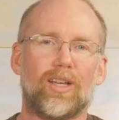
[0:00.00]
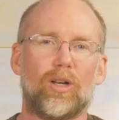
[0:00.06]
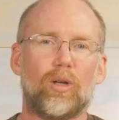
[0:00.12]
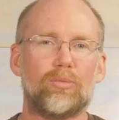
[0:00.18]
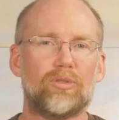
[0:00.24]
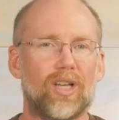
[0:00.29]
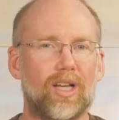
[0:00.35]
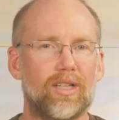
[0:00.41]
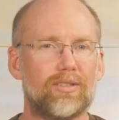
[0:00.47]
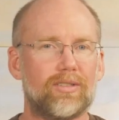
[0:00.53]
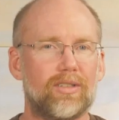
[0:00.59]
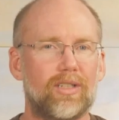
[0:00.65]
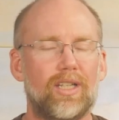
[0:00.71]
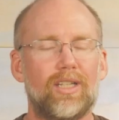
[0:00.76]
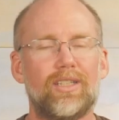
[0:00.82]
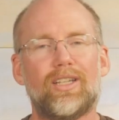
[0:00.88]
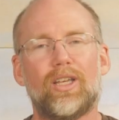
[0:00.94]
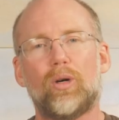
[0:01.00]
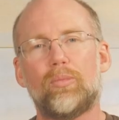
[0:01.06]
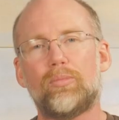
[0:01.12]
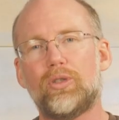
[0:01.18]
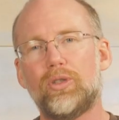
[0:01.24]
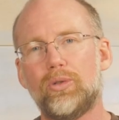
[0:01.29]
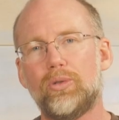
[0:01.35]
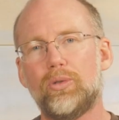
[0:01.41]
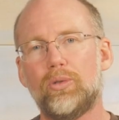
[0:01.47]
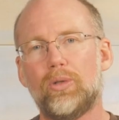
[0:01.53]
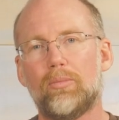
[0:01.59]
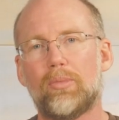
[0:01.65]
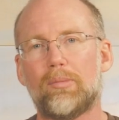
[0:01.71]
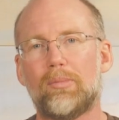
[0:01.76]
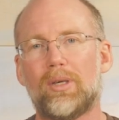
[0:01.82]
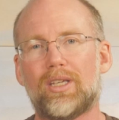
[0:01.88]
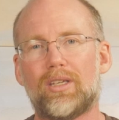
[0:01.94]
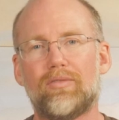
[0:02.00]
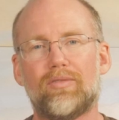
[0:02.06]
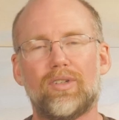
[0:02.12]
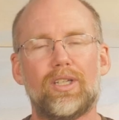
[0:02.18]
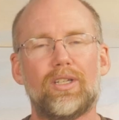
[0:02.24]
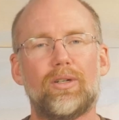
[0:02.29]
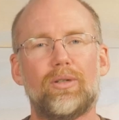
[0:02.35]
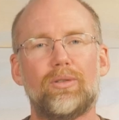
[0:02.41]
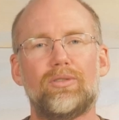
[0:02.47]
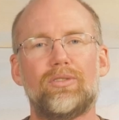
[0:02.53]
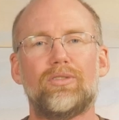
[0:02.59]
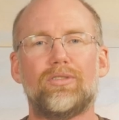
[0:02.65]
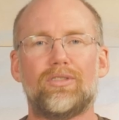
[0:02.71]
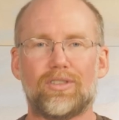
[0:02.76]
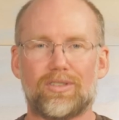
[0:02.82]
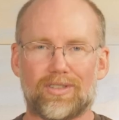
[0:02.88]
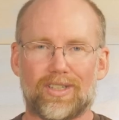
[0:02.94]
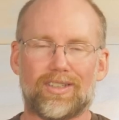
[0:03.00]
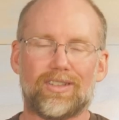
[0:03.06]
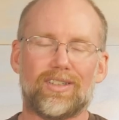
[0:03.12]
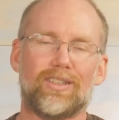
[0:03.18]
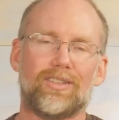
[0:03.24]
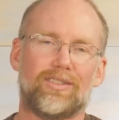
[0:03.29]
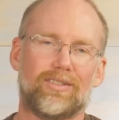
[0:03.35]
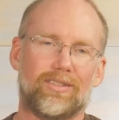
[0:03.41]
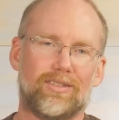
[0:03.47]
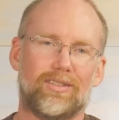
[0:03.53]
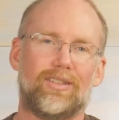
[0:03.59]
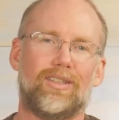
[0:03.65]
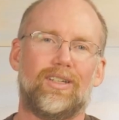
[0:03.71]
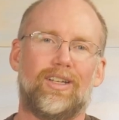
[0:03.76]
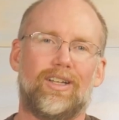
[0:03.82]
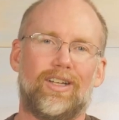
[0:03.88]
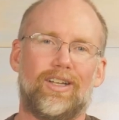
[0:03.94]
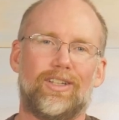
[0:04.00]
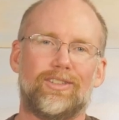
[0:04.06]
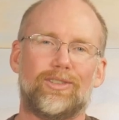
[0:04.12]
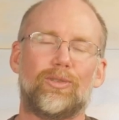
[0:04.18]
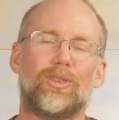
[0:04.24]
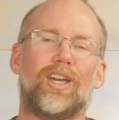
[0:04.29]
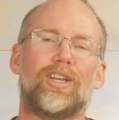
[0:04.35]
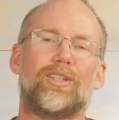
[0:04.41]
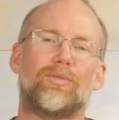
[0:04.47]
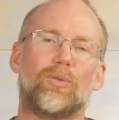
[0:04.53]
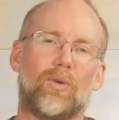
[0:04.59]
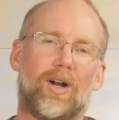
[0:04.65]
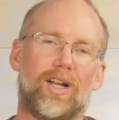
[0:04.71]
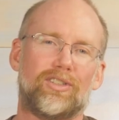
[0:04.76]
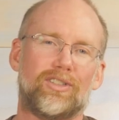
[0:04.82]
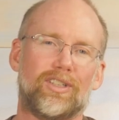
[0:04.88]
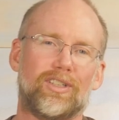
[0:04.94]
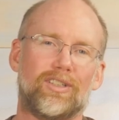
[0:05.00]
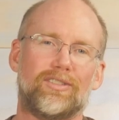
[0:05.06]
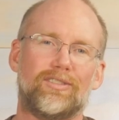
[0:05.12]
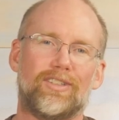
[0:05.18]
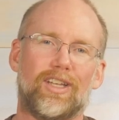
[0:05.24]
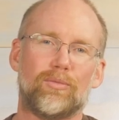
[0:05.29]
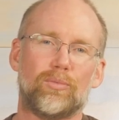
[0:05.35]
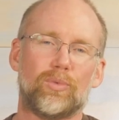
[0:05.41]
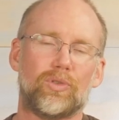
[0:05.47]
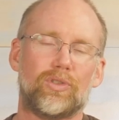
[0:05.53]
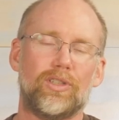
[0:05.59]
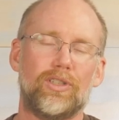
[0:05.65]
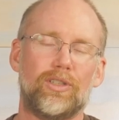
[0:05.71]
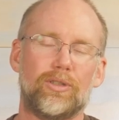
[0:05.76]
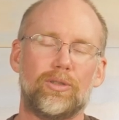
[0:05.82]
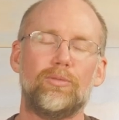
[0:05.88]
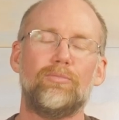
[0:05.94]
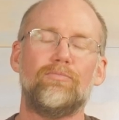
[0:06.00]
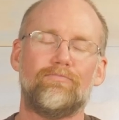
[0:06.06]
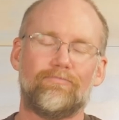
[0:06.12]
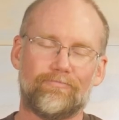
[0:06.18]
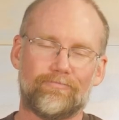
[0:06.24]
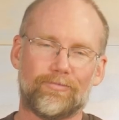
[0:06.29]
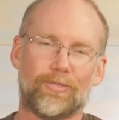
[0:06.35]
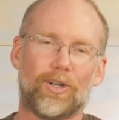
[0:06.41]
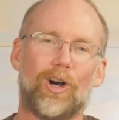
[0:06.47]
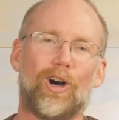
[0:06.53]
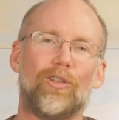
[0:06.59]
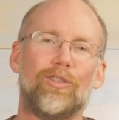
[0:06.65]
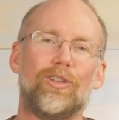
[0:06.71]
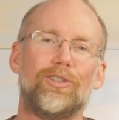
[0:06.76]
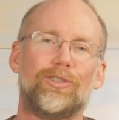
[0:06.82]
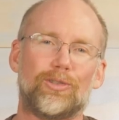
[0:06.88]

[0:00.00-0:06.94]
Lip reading: helps us to help you by making videos just like this. So thanks for watching, and we'll see you on the